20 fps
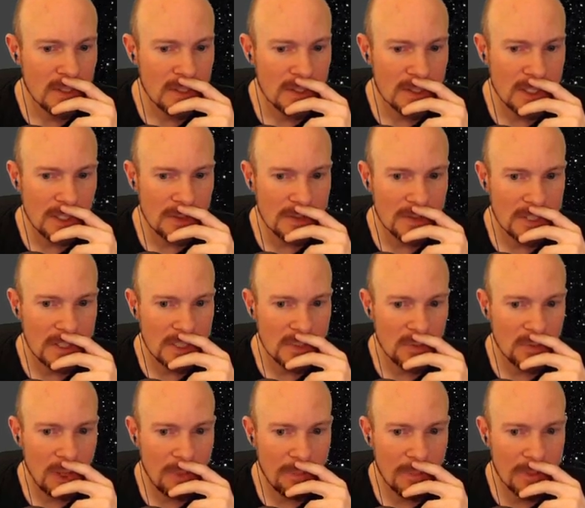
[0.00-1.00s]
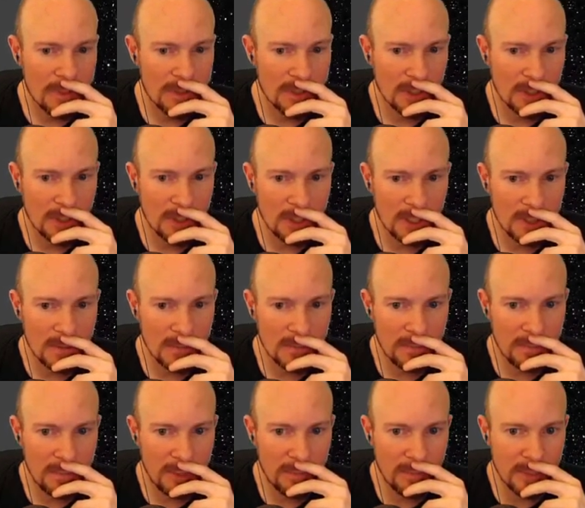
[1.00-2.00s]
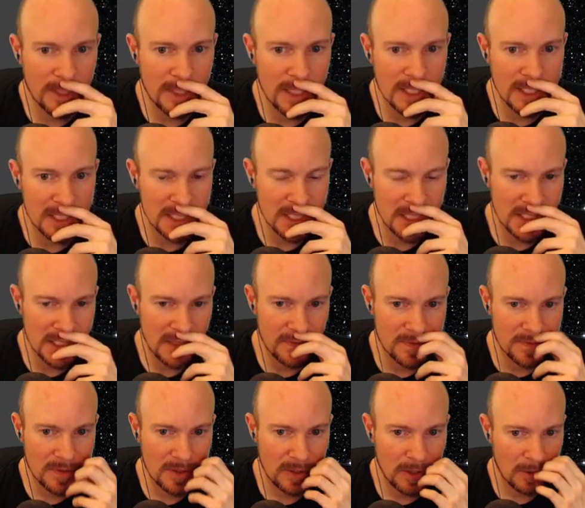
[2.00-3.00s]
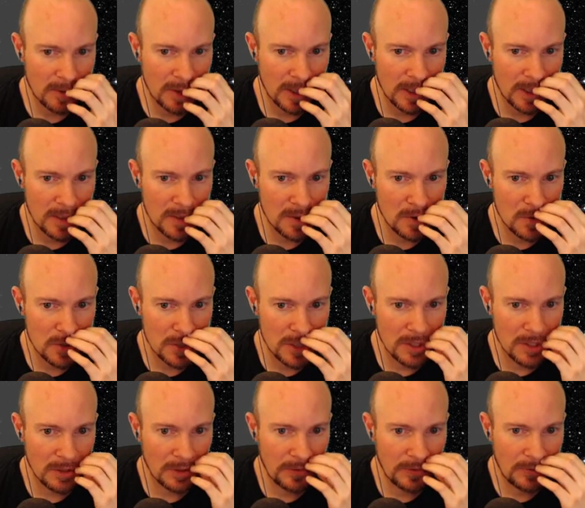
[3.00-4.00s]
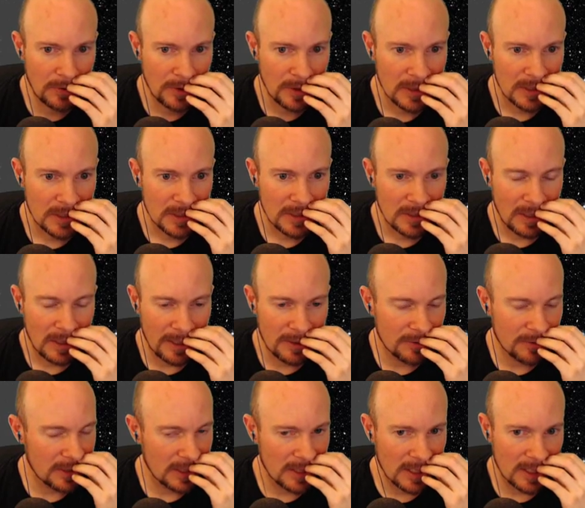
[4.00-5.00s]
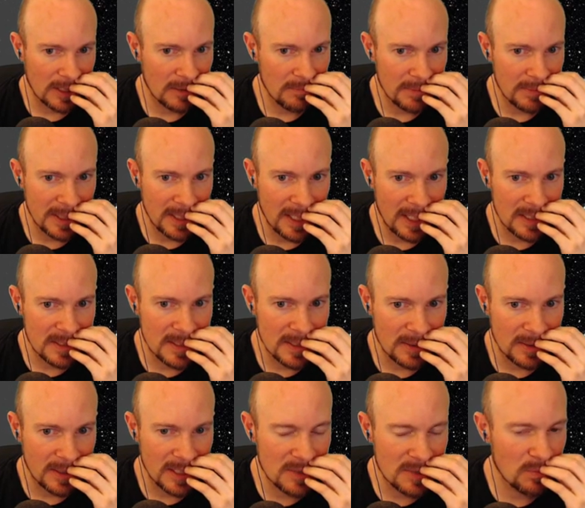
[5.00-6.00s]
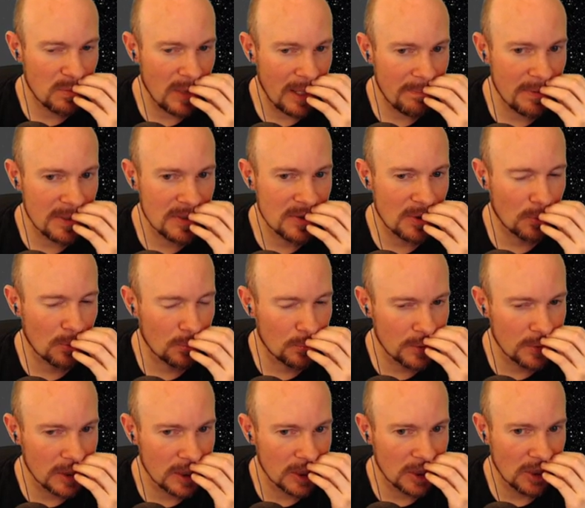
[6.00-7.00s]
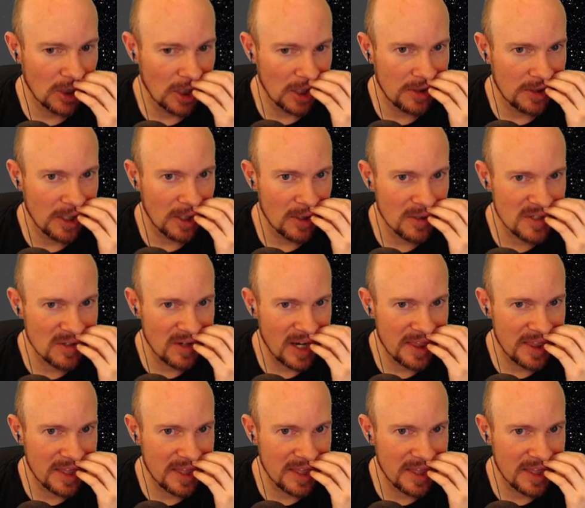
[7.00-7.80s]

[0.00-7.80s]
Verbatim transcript: Stealth C's weapons are good, but because it doesn't have cloaking and no shields, I don't think it can be A tier. Its weapons are really good though, so I